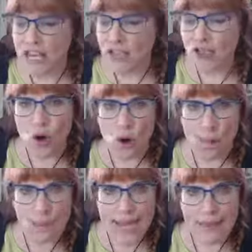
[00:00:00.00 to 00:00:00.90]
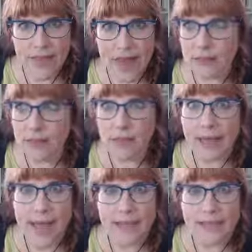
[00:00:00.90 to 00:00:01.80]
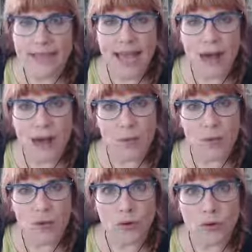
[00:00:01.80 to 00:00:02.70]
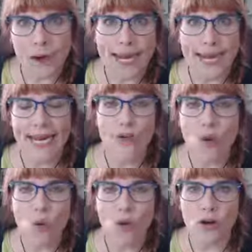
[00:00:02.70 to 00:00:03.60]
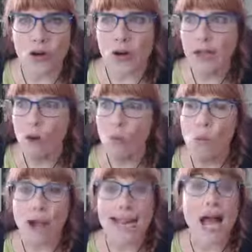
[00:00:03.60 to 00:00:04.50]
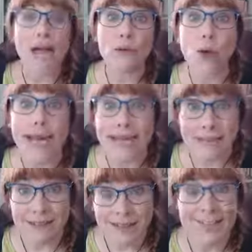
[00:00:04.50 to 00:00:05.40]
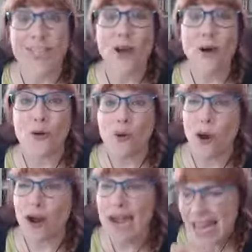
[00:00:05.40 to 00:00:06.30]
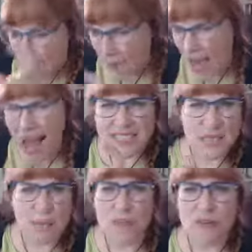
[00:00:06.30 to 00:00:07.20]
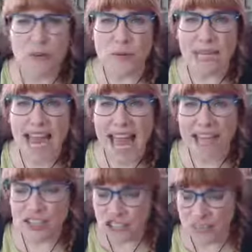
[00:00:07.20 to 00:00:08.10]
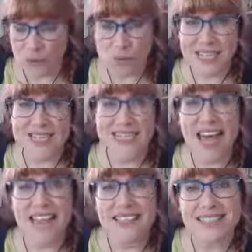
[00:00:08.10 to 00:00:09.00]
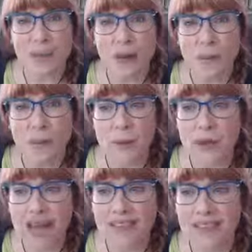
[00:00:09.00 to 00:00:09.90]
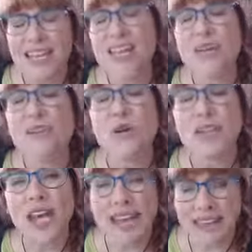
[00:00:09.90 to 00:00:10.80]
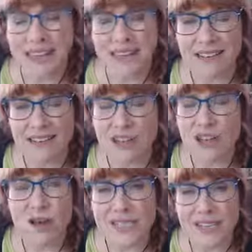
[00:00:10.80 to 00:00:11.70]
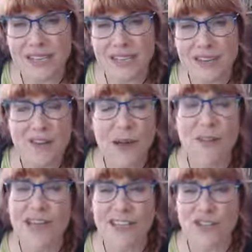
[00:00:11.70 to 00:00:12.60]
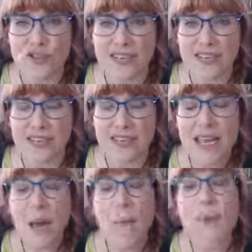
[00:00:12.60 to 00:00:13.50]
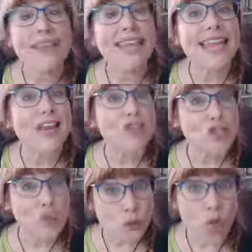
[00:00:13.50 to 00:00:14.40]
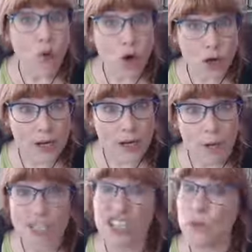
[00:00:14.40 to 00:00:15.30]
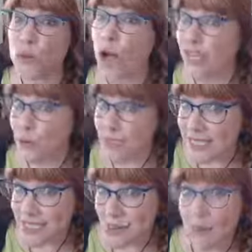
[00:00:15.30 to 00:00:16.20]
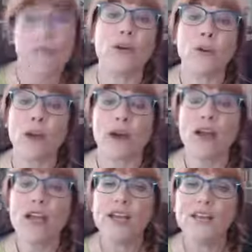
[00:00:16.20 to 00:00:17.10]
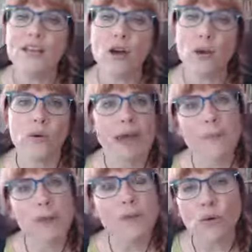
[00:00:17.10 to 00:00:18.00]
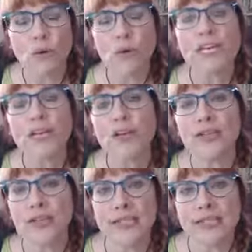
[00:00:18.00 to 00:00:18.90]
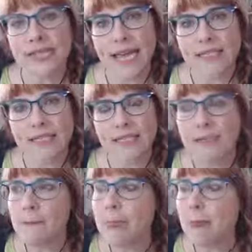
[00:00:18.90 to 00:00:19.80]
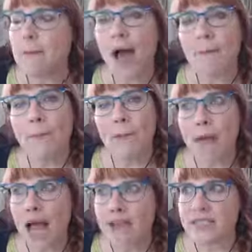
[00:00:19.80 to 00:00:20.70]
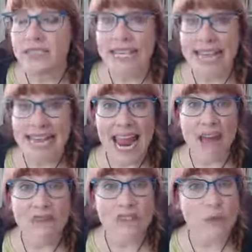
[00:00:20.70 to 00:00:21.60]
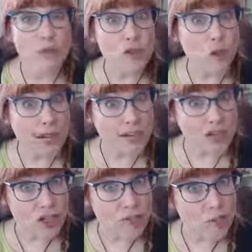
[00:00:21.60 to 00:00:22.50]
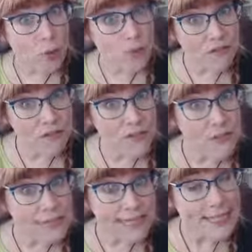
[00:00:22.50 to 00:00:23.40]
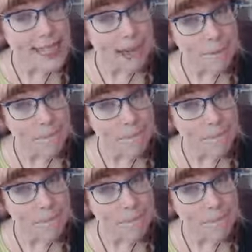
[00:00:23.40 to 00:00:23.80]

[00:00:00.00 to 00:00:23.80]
Don't make that little X in that upper right-hand corner white on white, you know, or impossible for me to actually resize that pop-up box so that I can close it if I'm not interested. But they do work, which is why you see them everywhere. So that might be a really good thing to test. Pop-up boxes can have some donation form fields in them.